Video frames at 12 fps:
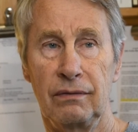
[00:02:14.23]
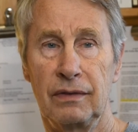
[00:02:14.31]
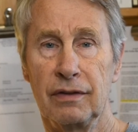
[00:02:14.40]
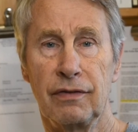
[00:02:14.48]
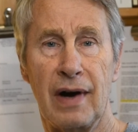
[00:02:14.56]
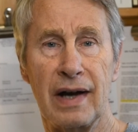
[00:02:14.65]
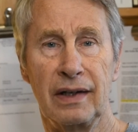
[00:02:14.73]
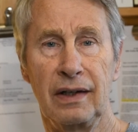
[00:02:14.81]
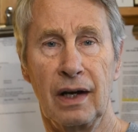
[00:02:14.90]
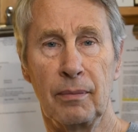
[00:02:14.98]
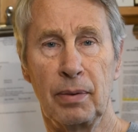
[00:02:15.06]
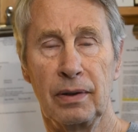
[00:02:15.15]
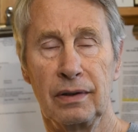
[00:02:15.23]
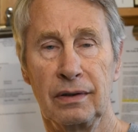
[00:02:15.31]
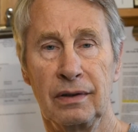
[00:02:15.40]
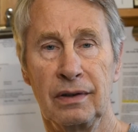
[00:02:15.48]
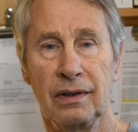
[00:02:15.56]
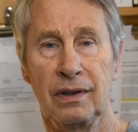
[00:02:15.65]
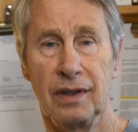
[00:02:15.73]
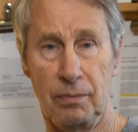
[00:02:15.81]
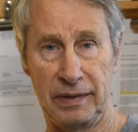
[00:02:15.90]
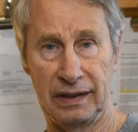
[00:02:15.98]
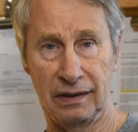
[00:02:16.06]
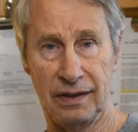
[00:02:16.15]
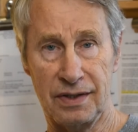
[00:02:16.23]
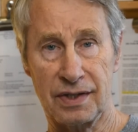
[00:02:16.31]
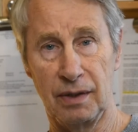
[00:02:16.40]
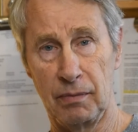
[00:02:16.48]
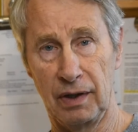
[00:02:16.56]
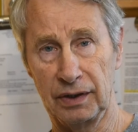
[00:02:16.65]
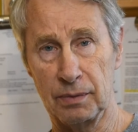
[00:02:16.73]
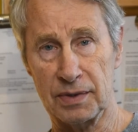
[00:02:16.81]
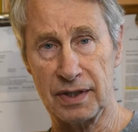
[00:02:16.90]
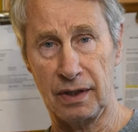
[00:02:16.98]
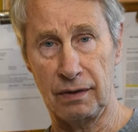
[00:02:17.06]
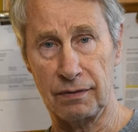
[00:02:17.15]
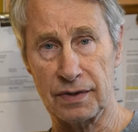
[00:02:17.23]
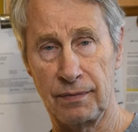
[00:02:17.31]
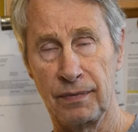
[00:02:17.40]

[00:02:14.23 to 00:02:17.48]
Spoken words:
divided up the Middle East among themselves.